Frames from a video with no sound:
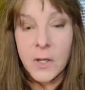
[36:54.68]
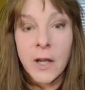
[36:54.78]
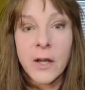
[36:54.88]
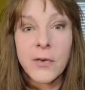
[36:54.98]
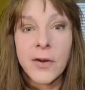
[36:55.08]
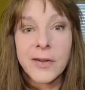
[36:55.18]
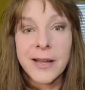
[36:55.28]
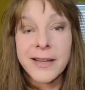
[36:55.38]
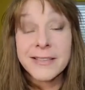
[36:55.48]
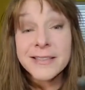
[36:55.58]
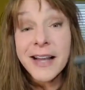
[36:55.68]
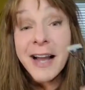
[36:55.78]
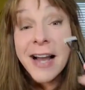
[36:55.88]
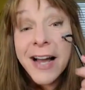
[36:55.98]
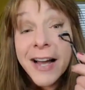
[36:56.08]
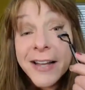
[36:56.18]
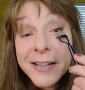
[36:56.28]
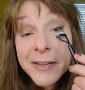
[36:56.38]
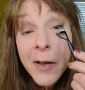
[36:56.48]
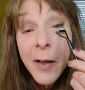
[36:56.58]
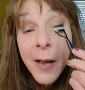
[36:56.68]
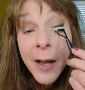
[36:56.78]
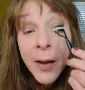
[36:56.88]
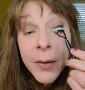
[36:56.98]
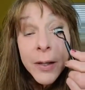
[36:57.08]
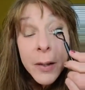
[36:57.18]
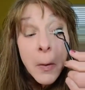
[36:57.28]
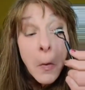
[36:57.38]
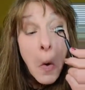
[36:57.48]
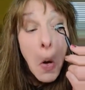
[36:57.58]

Oh, okay. Hi. How are you?